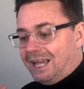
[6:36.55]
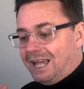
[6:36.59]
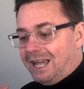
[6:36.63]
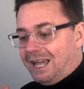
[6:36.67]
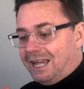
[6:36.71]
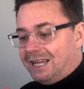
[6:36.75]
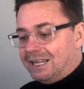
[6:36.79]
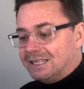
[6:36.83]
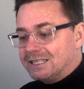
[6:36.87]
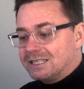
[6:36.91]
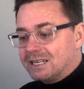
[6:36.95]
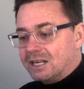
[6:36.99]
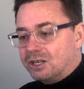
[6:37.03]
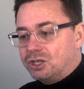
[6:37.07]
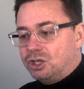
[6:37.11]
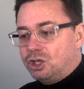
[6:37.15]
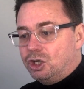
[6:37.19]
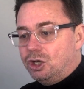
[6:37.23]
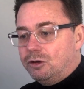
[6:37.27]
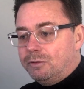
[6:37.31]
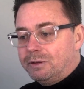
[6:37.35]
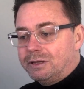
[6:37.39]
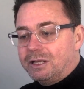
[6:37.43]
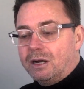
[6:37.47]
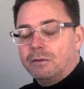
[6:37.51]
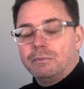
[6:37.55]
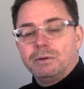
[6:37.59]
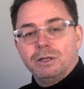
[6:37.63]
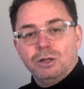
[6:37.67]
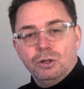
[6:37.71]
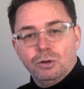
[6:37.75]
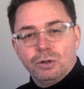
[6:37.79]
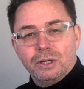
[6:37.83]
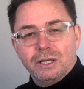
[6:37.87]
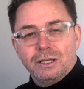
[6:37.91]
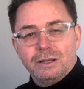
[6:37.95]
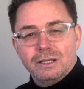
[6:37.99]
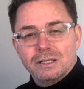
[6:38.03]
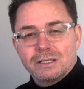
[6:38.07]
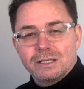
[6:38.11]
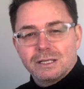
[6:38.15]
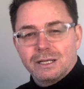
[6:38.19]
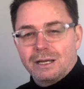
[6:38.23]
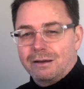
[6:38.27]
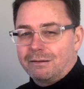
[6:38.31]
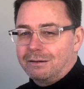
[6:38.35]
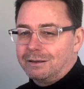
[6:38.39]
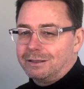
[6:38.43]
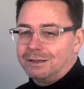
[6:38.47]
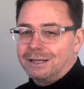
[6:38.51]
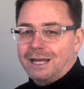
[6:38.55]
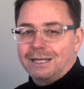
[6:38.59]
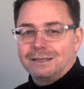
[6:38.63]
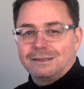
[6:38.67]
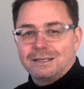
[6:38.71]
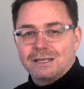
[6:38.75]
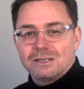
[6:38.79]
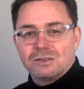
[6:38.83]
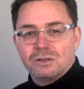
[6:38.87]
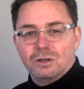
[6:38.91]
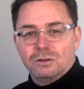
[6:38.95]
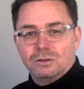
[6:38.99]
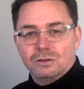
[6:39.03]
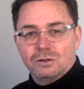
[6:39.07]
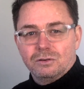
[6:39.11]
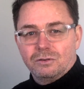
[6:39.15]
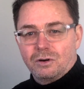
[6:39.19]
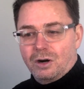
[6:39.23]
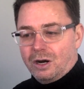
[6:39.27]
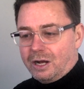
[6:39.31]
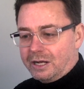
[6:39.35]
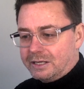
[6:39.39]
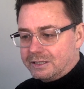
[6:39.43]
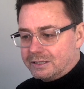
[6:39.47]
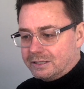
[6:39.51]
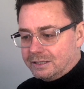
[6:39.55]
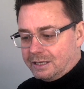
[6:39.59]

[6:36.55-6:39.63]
it's a human that will be looking at this and going, that does not look right.